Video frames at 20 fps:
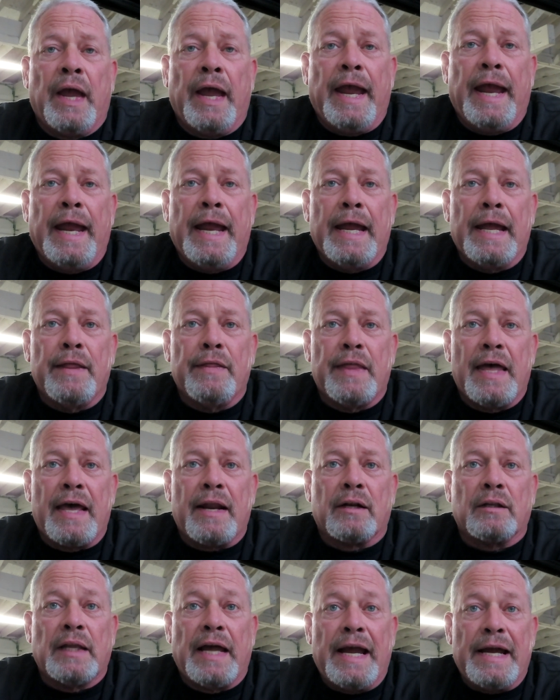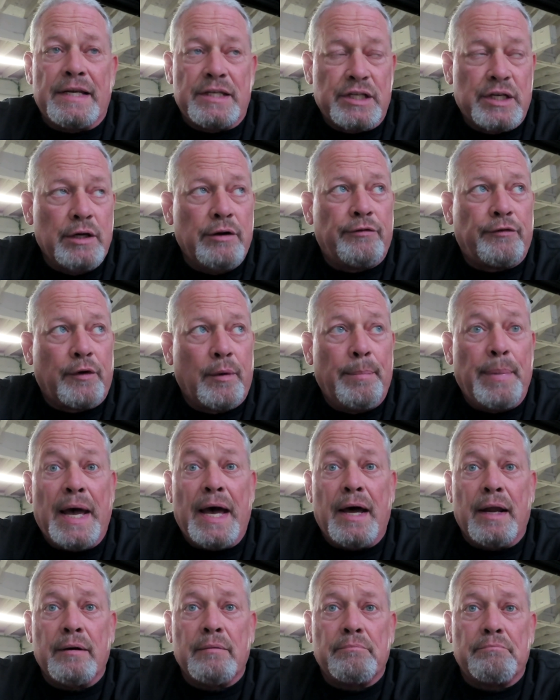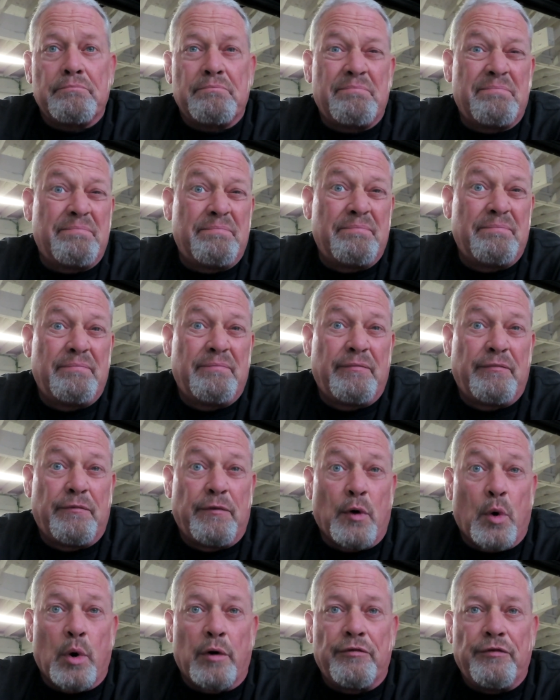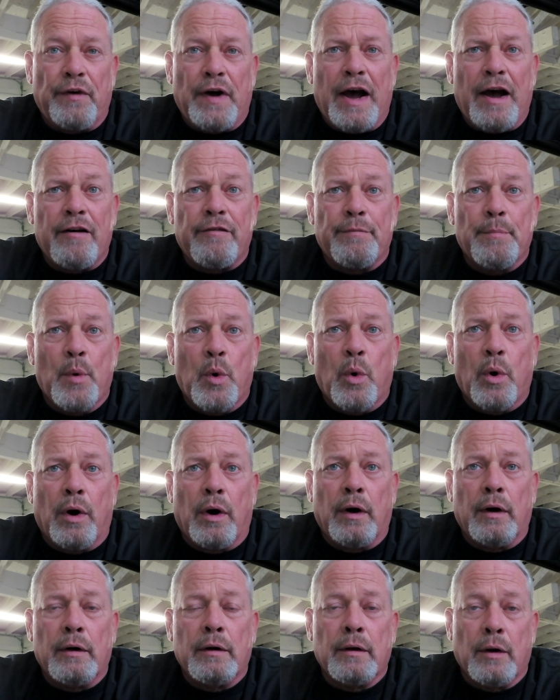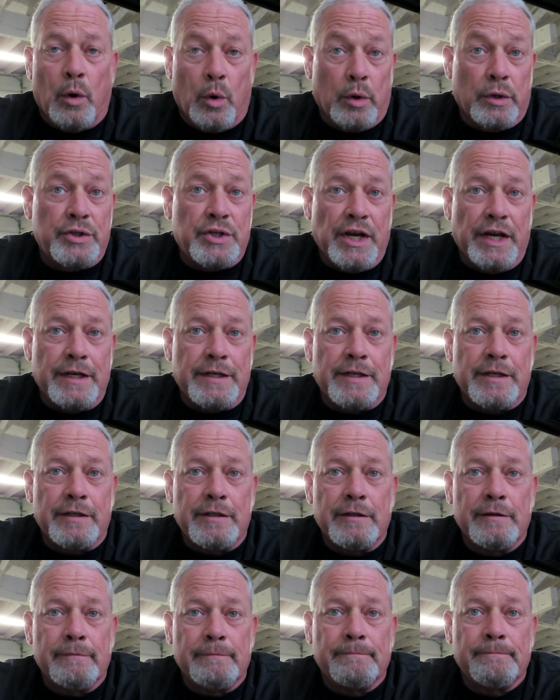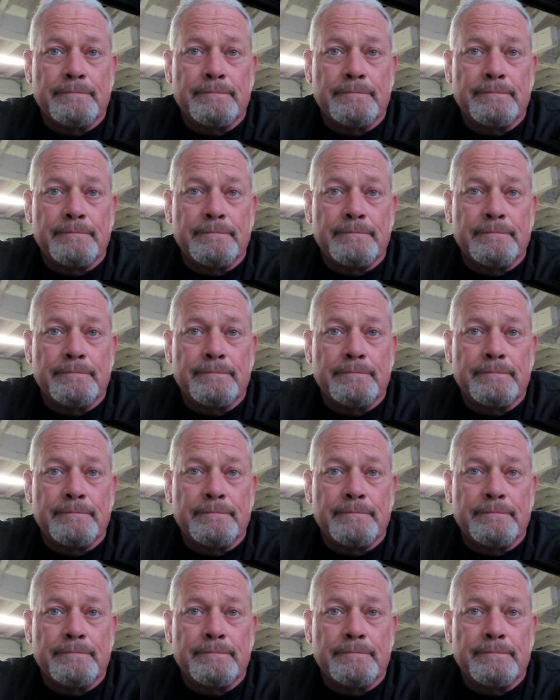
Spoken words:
and that'll last you for about 4 or 5 more oil changes.